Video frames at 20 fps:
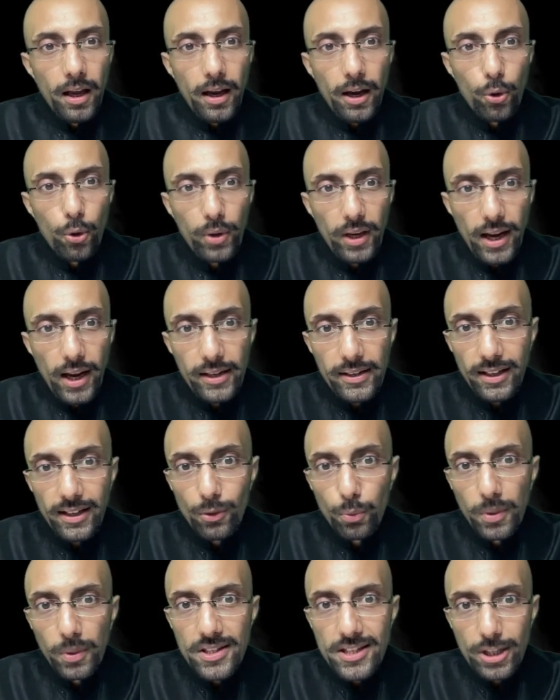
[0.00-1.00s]
Okay,
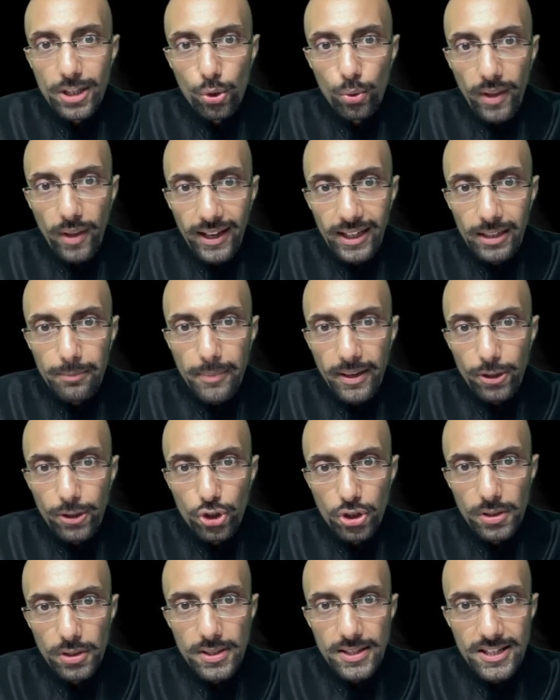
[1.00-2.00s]
Article 109
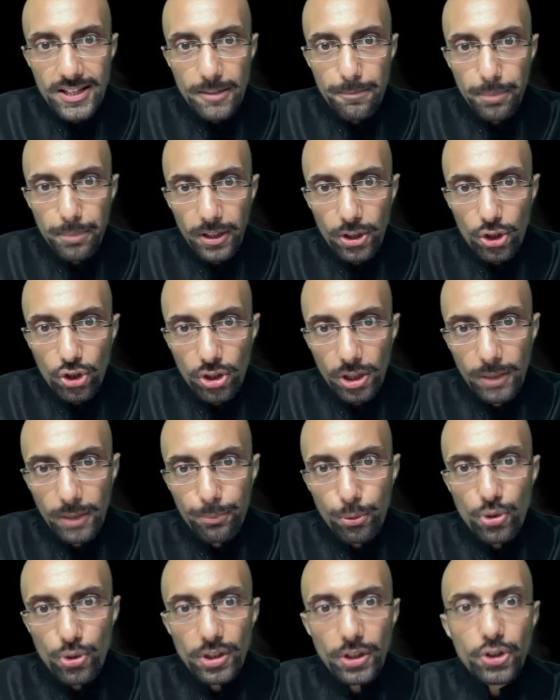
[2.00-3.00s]
mentions special
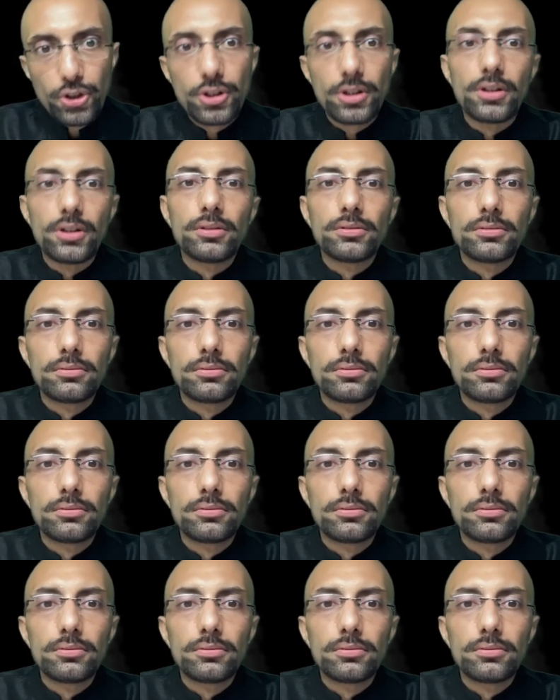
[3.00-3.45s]
procedure